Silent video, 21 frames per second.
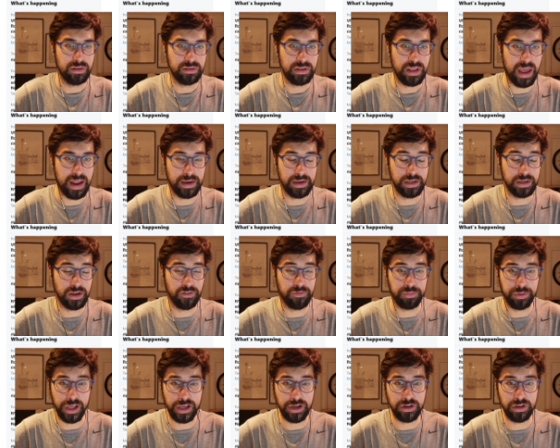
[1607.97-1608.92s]
and of
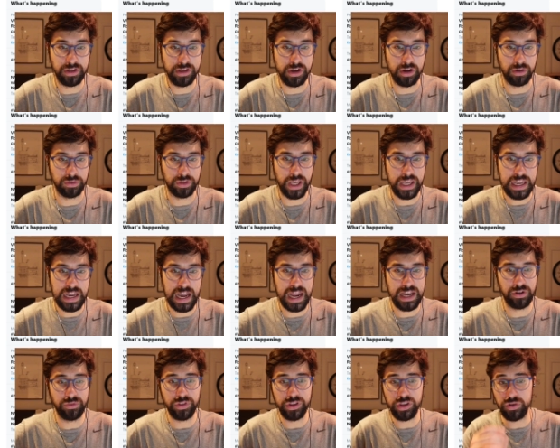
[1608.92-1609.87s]
player, you know, like I
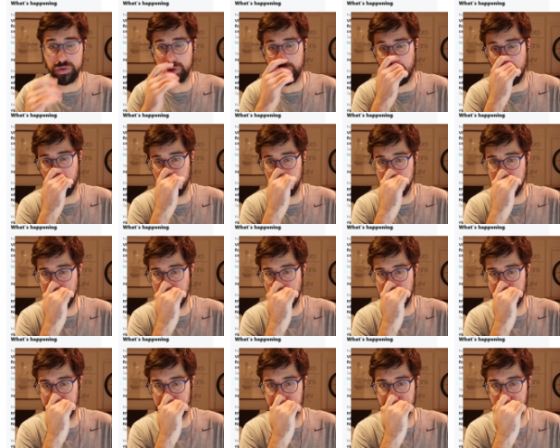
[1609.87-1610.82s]
don't think you can argue that
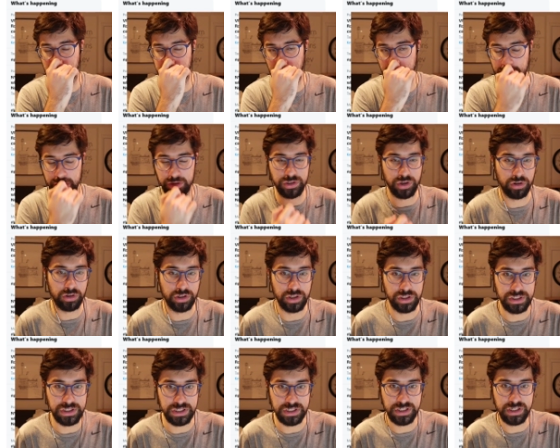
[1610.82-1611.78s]
the players aren't
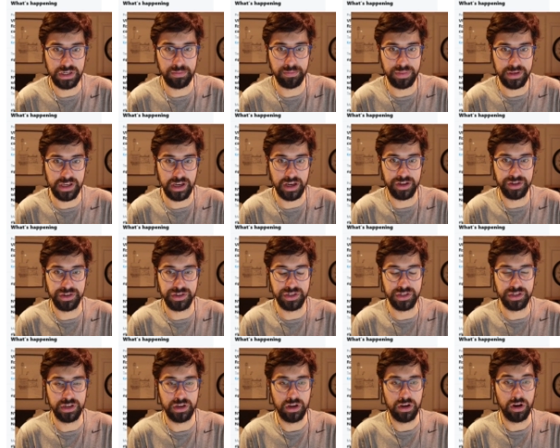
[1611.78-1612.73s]
consistent
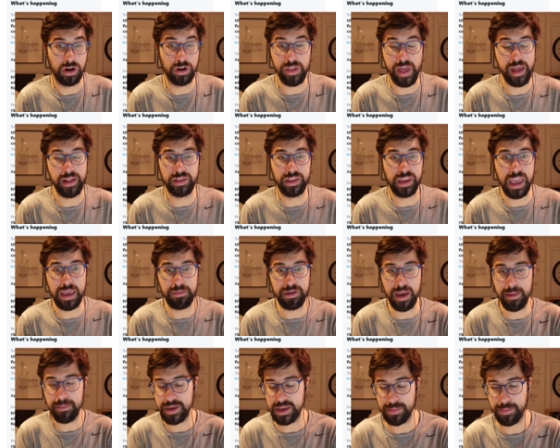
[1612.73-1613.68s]
because or that the game
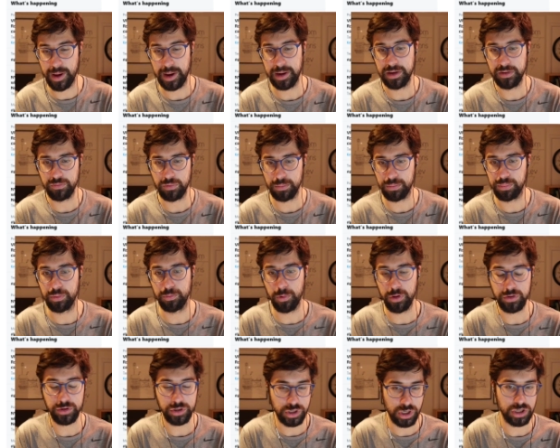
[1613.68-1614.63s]
can't be competitive when,
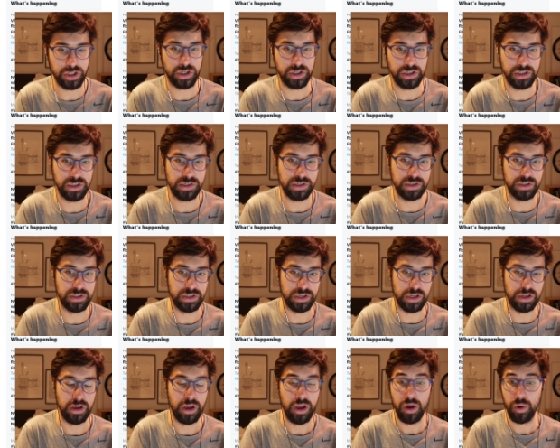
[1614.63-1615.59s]
when there's such
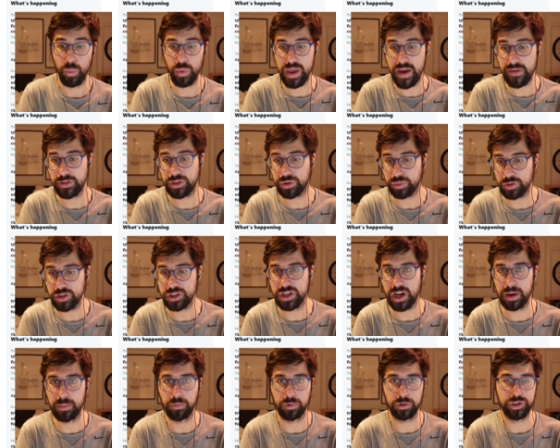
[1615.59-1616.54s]
consistency. We have a
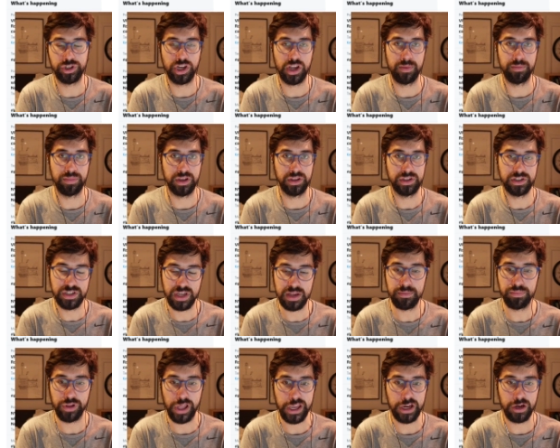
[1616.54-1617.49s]
three-time world champion. The
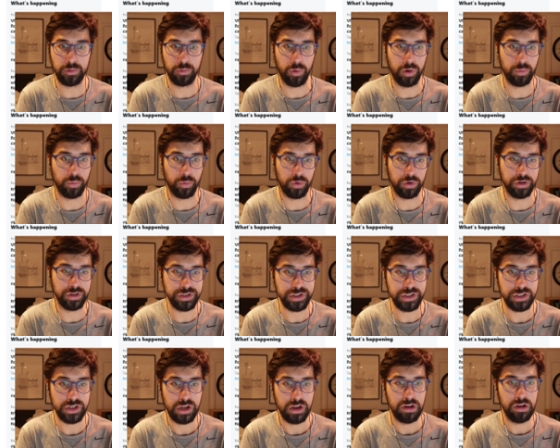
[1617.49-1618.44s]
same player won
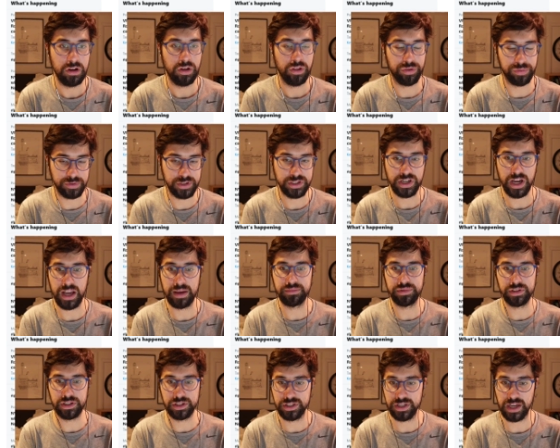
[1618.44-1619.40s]
worlds three times
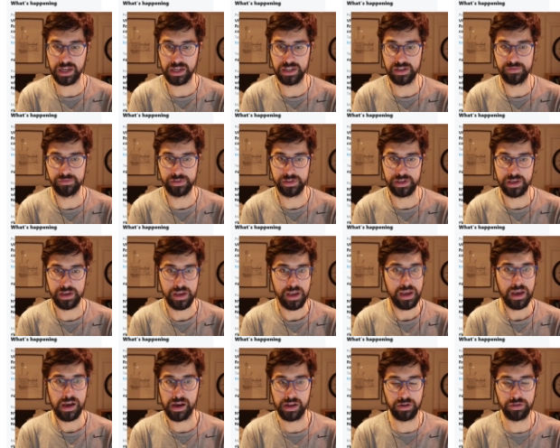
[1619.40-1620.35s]
consecutively.
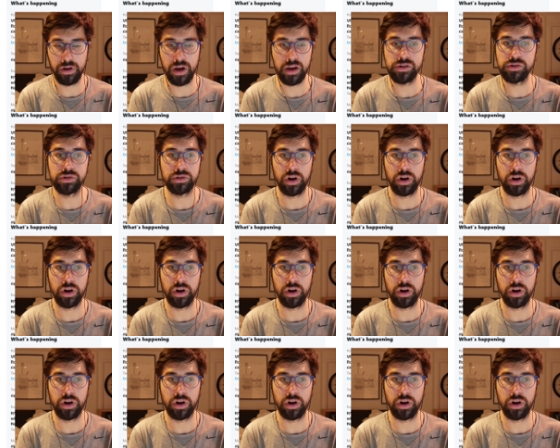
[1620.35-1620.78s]
I don't know how you can,